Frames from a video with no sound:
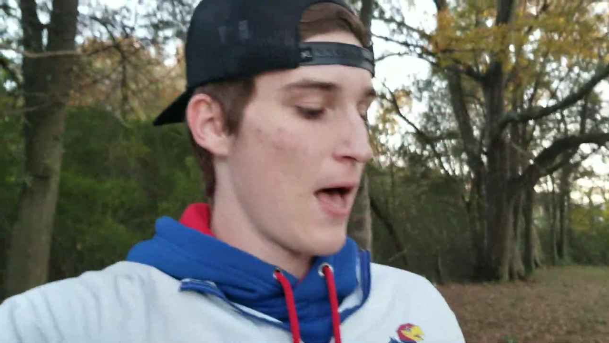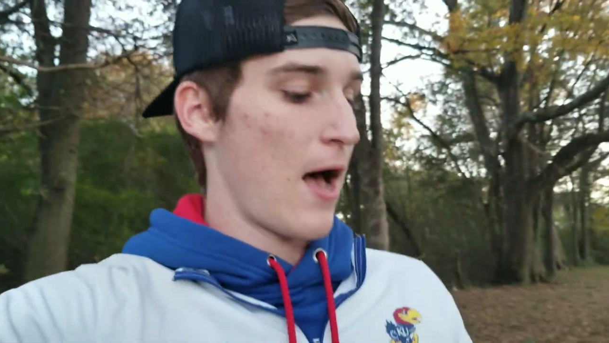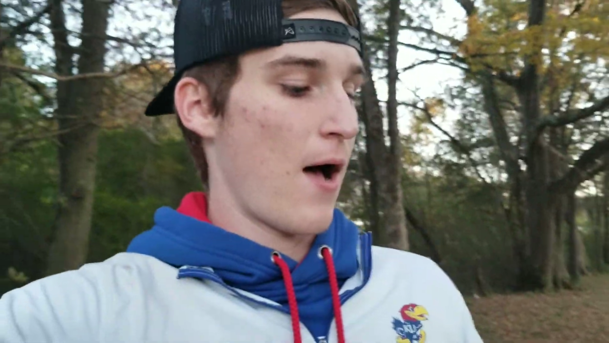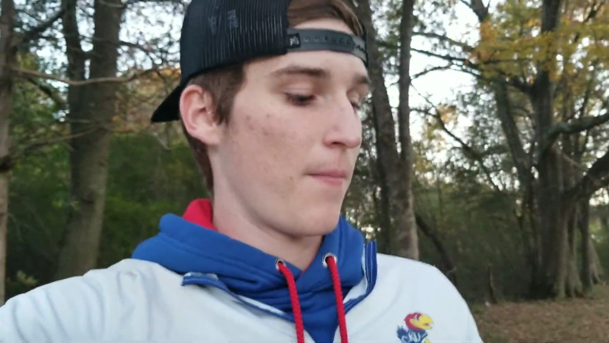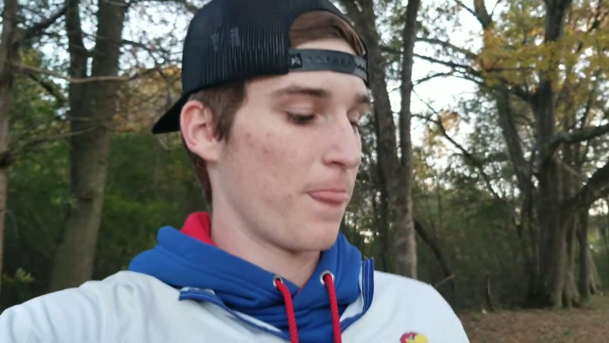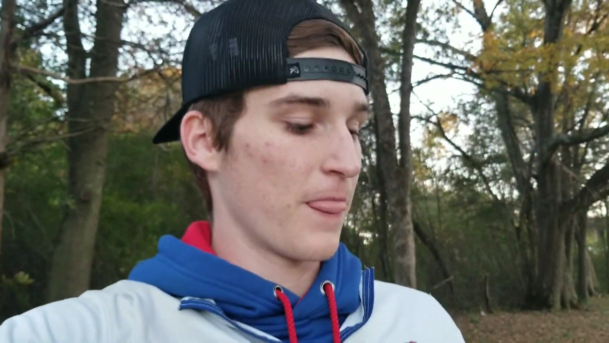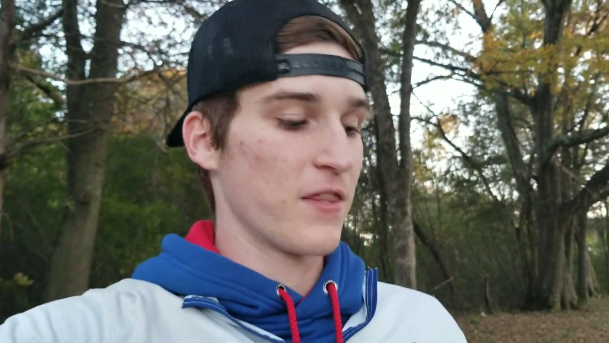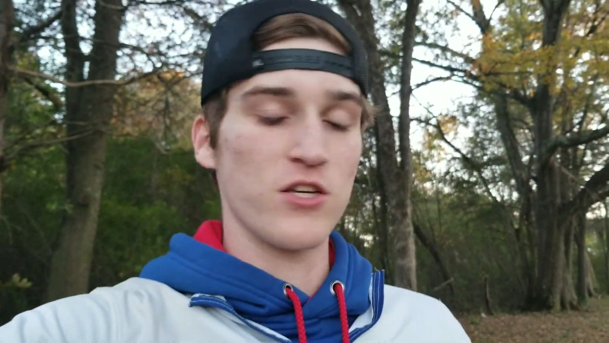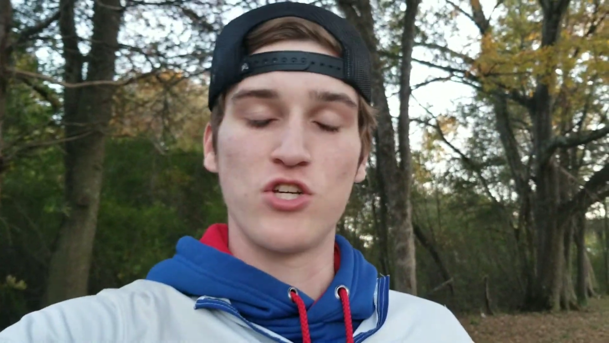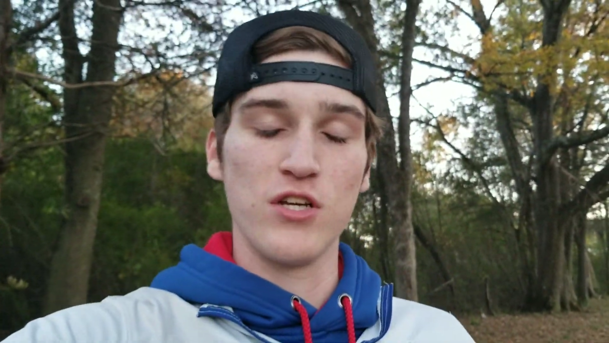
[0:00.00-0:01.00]
Um,
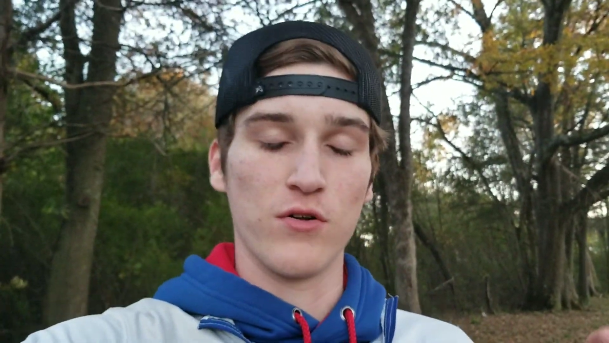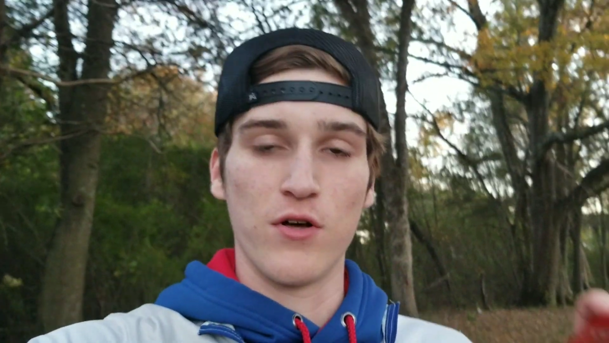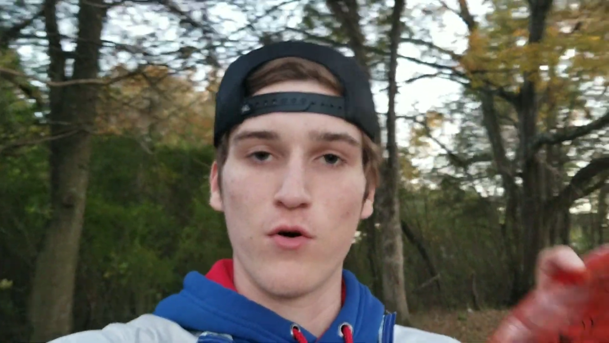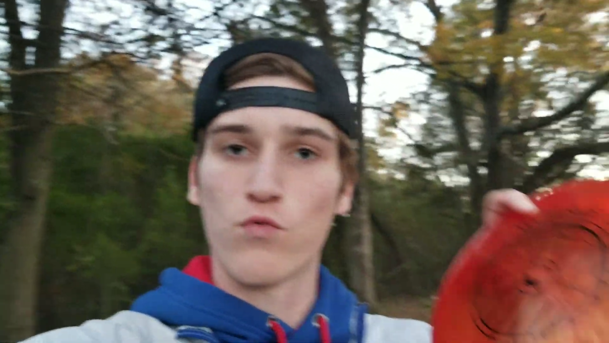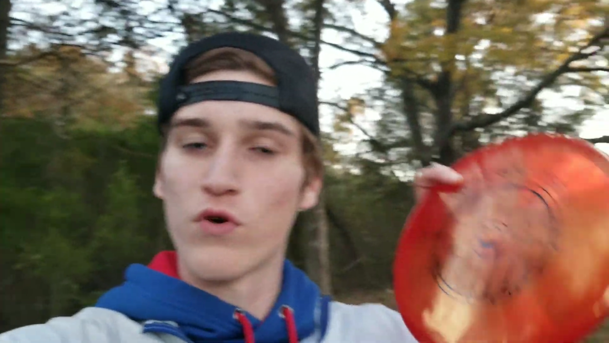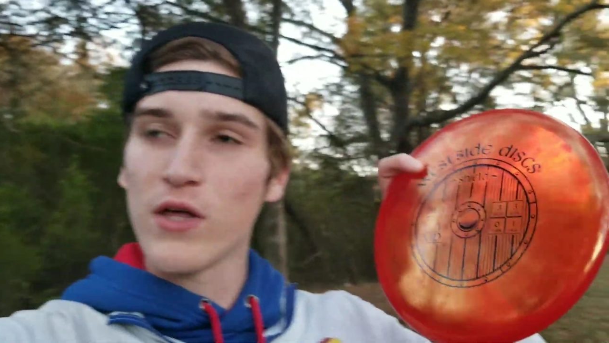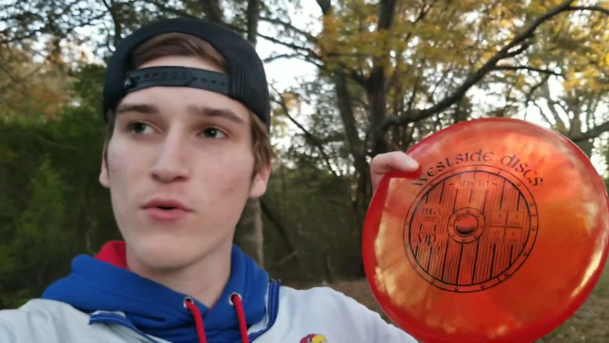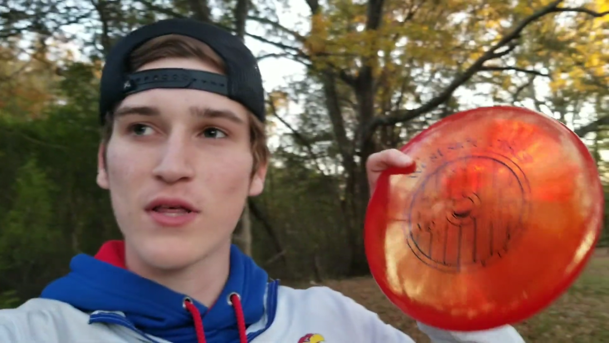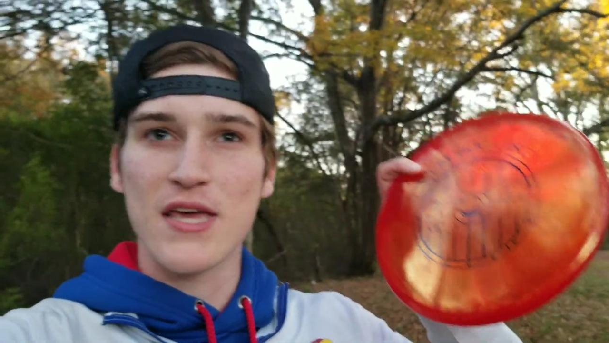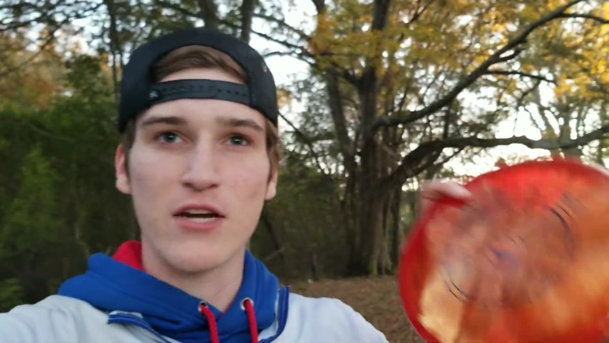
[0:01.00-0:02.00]
the shield, really,
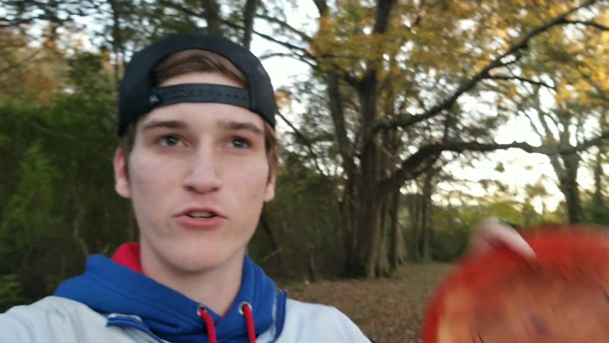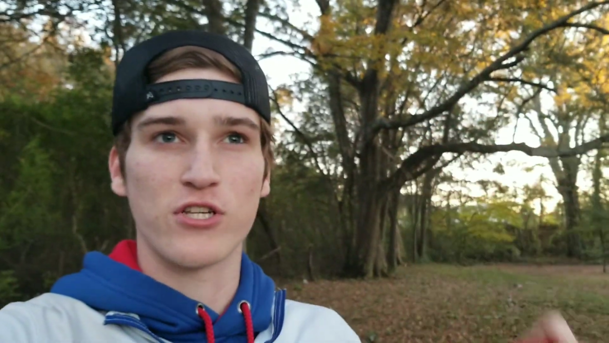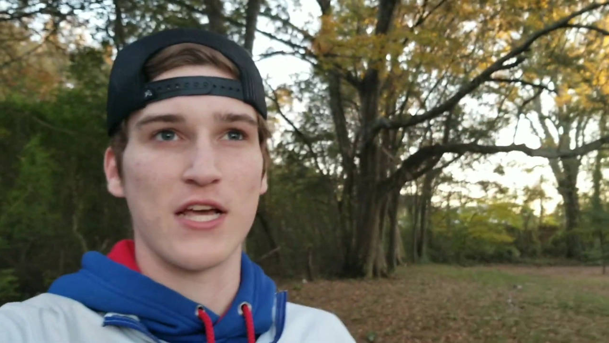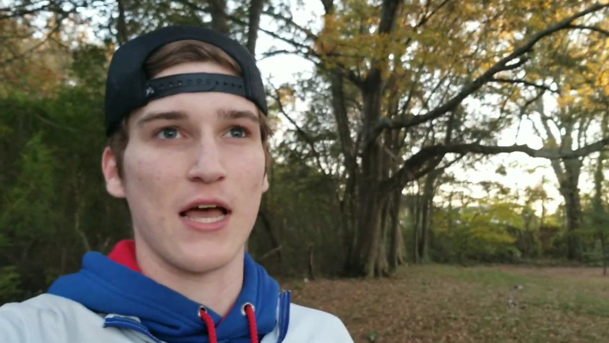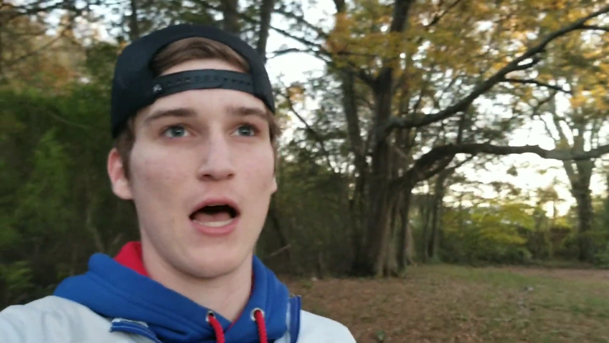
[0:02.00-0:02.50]
really interesting.